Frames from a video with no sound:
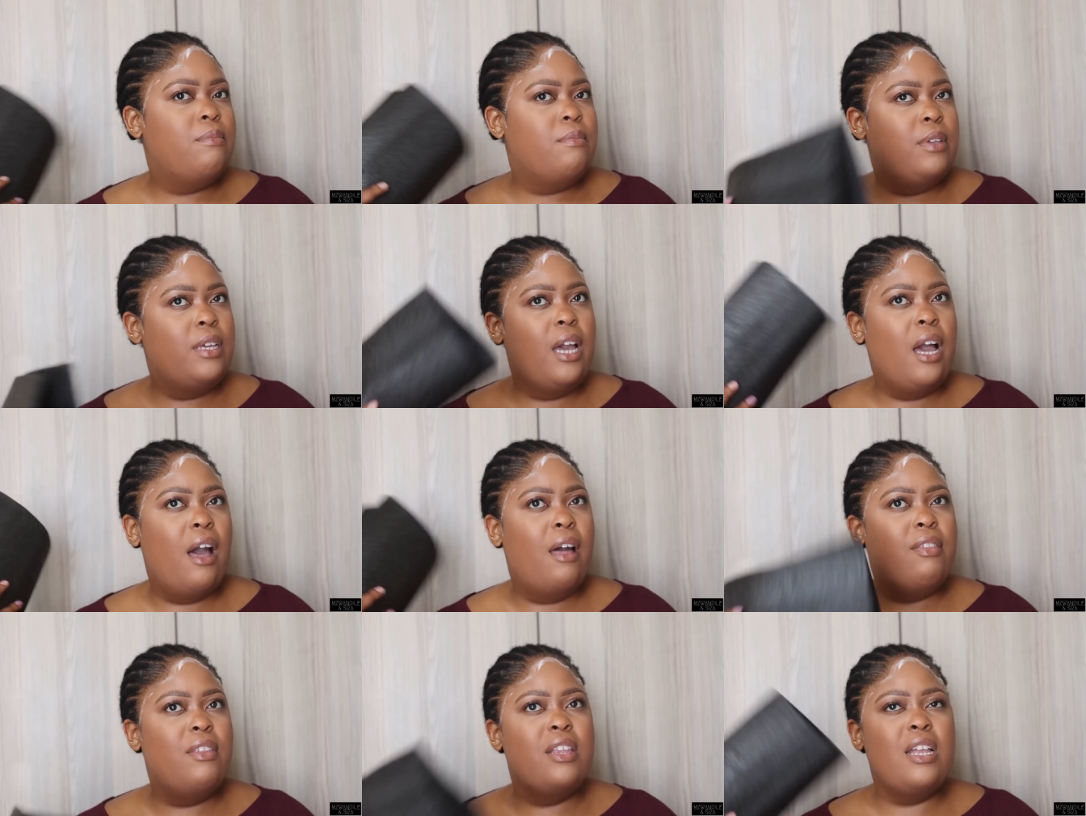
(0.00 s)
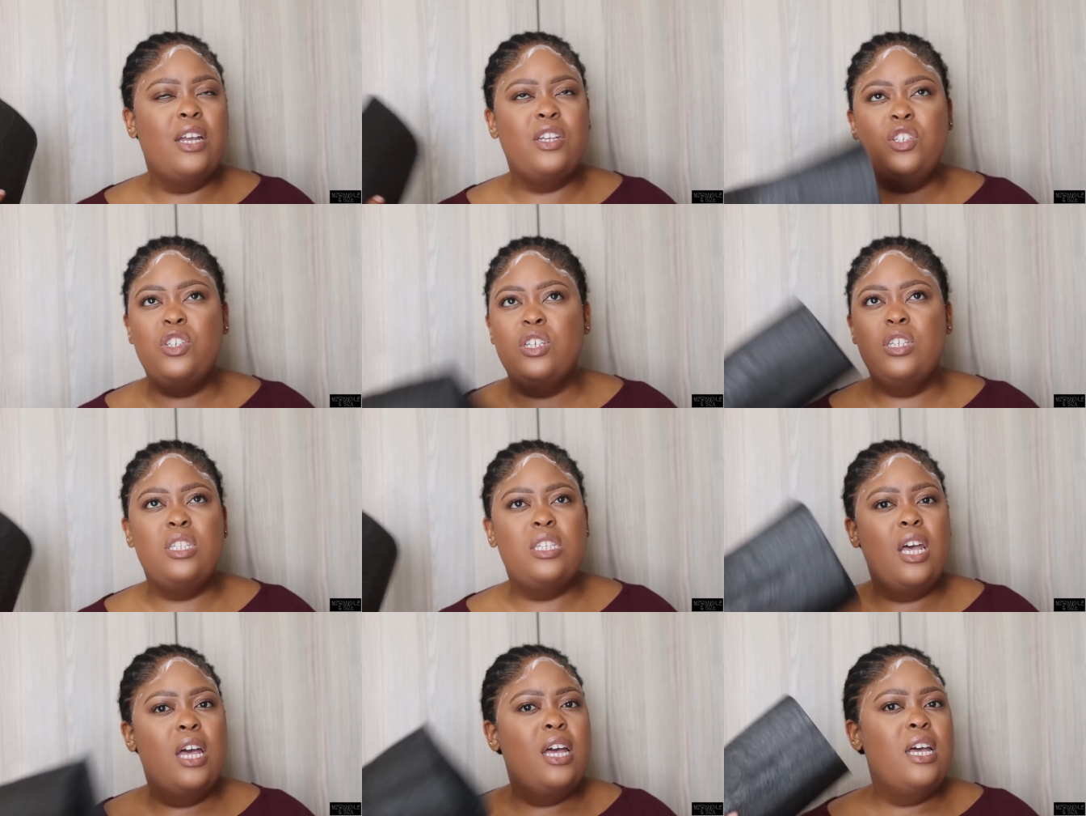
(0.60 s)
yeah and I
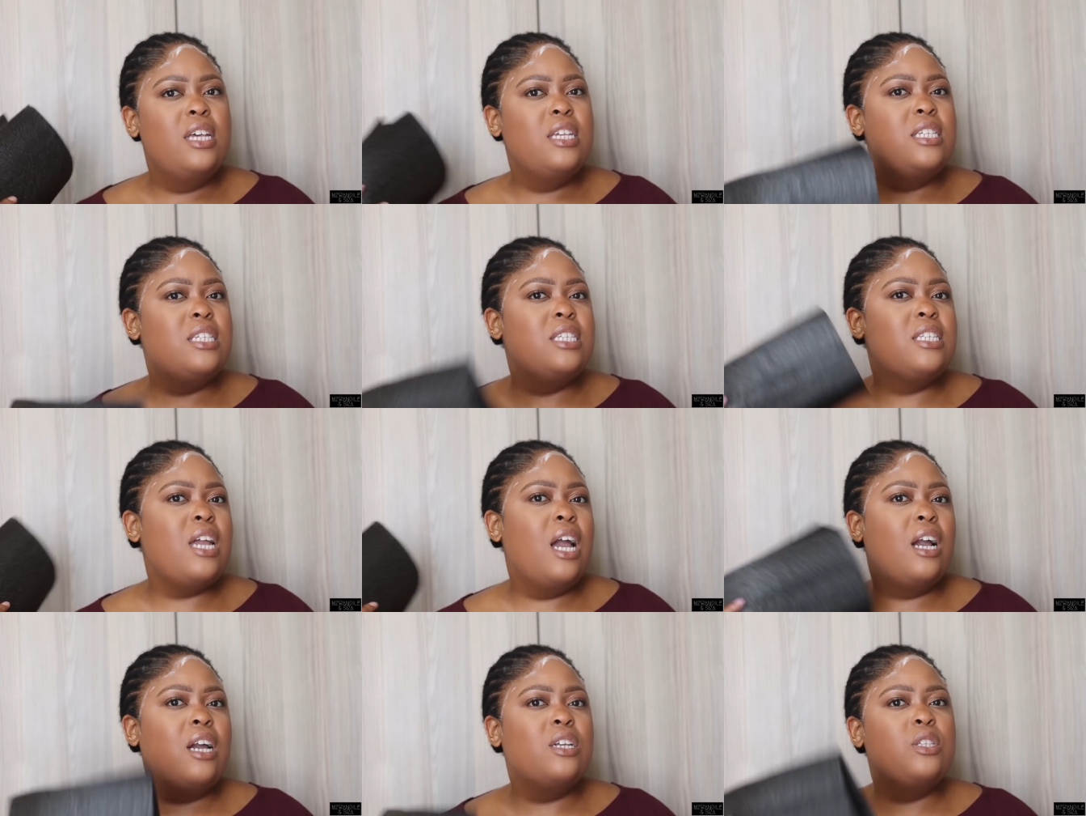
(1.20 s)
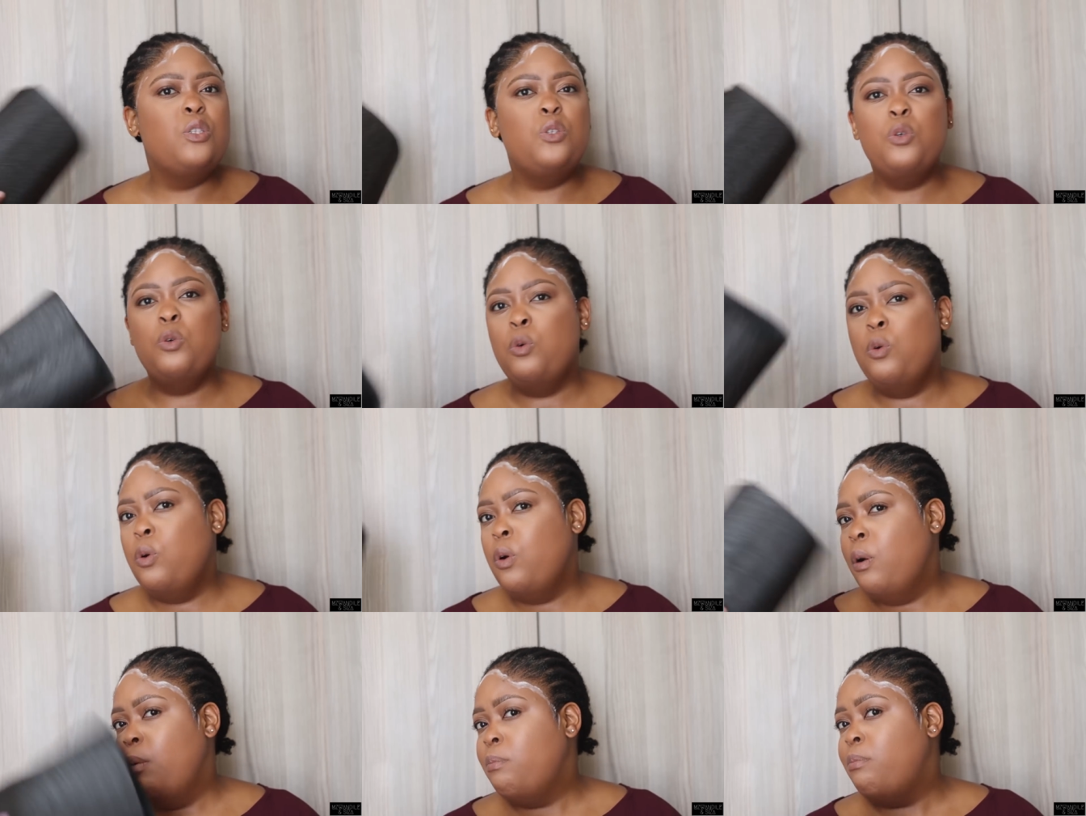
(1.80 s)
just stuck
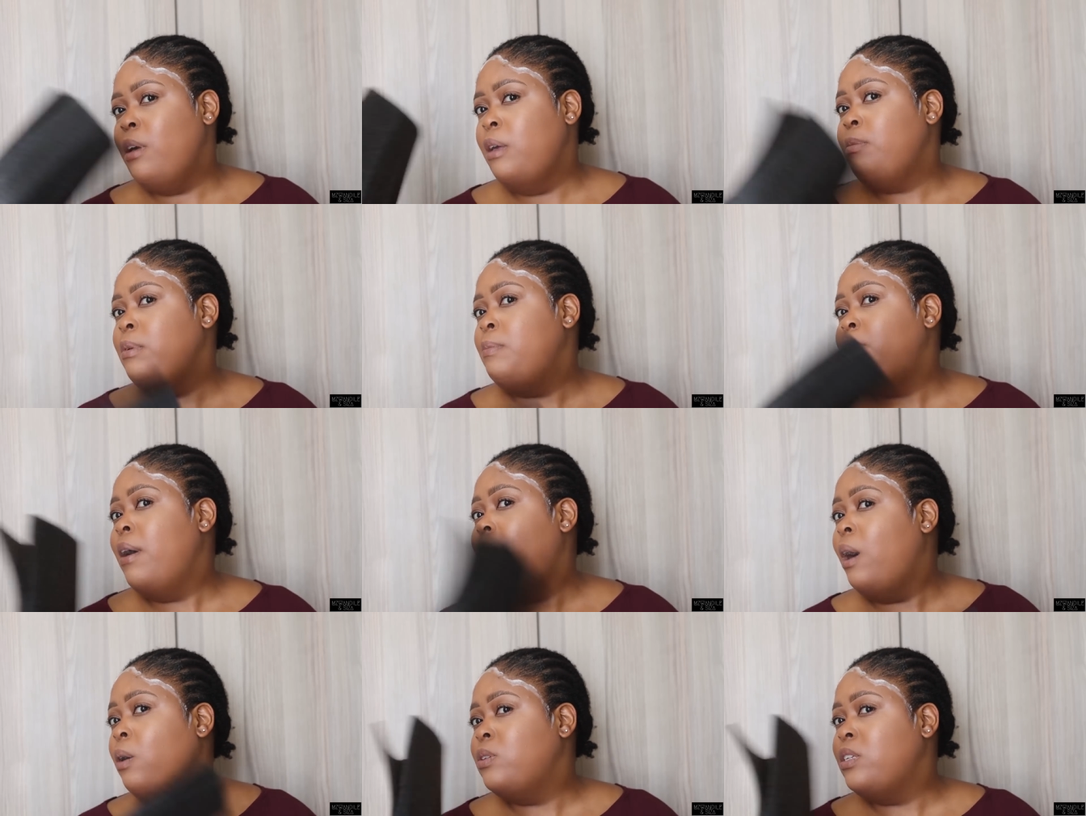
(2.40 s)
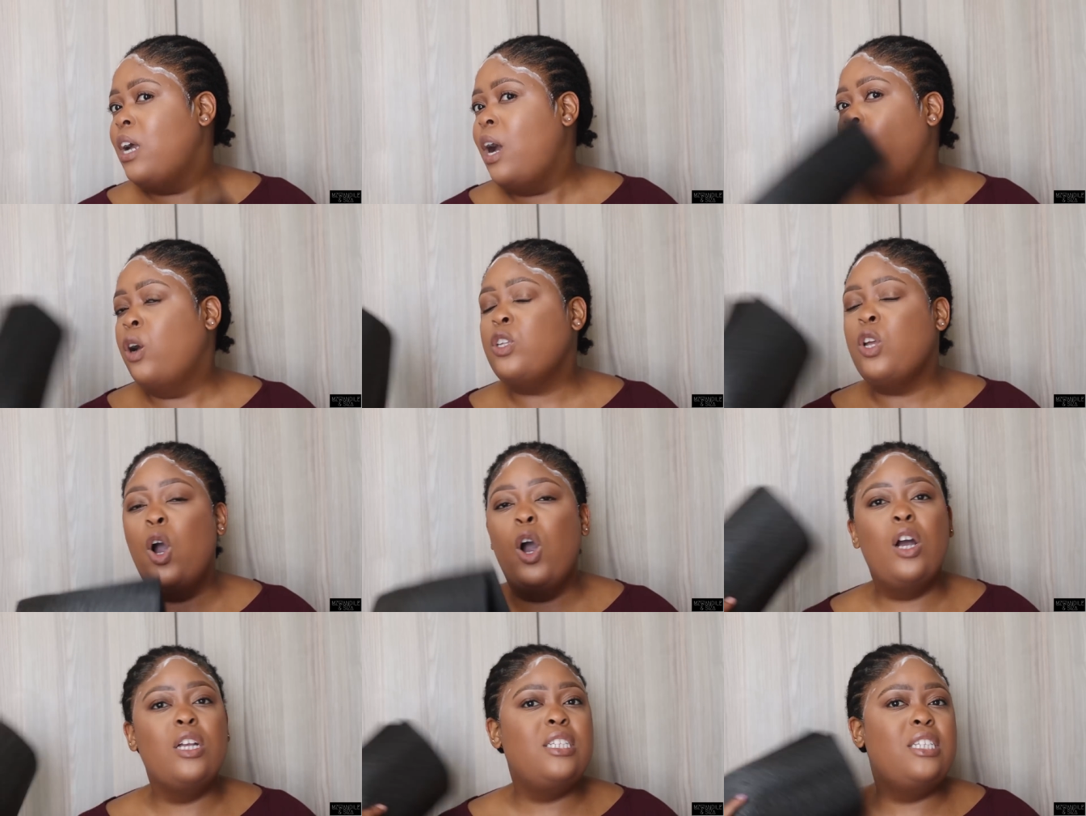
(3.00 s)
to baby powder on
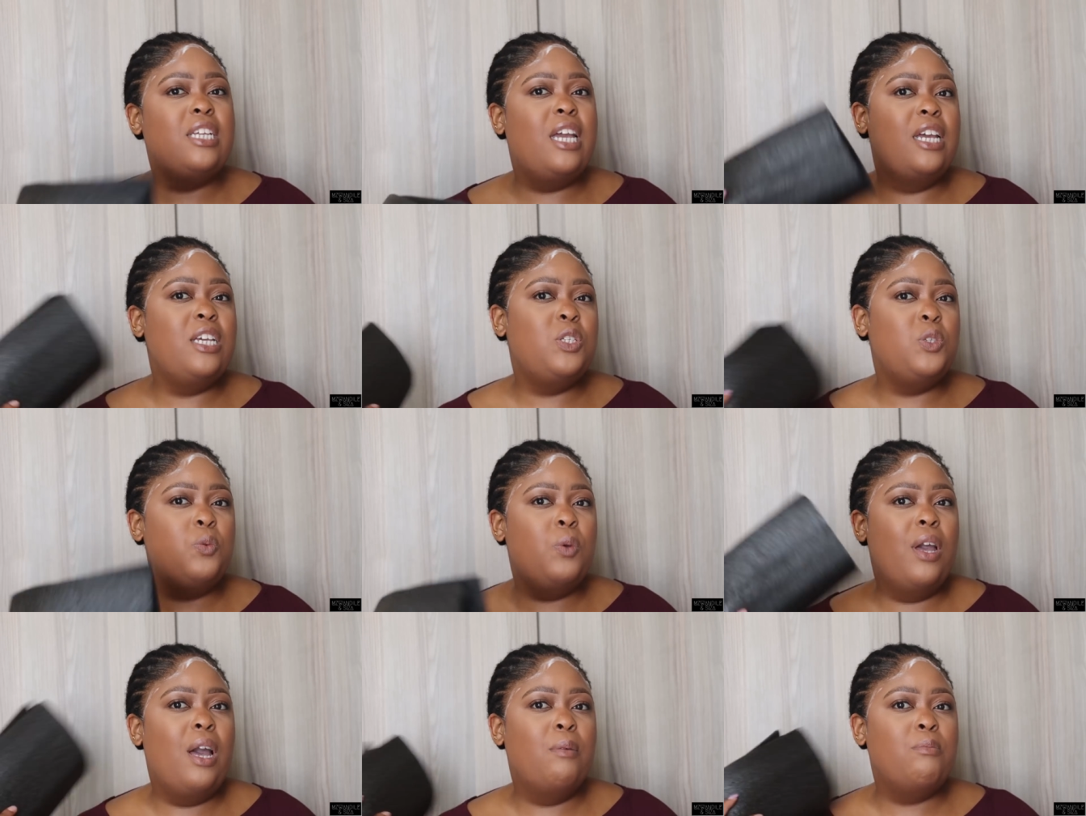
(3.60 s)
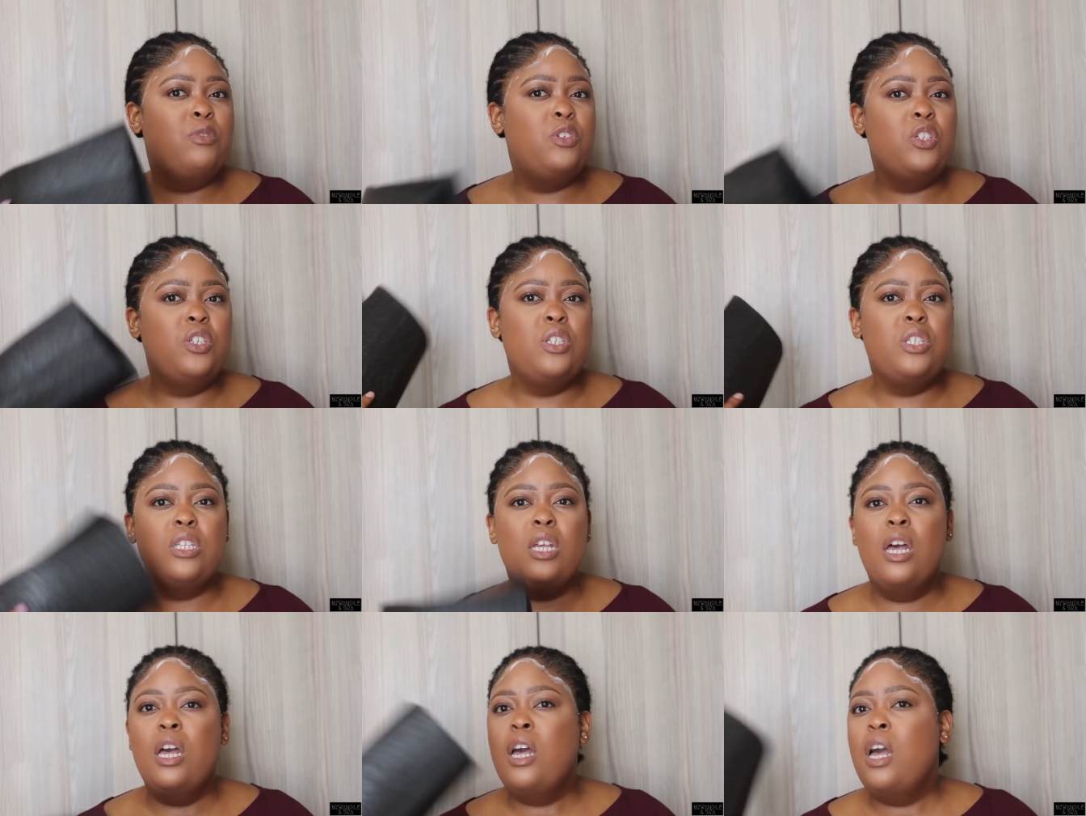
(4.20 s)
hot days where I'm
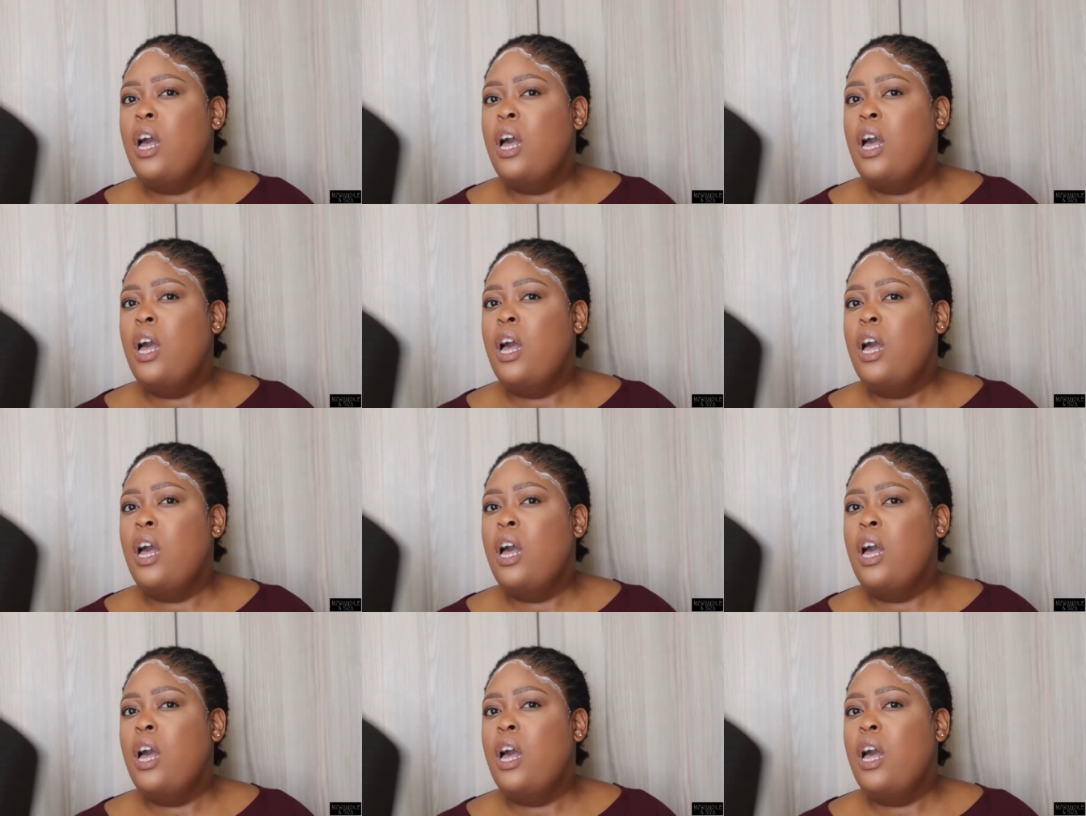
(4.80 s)
just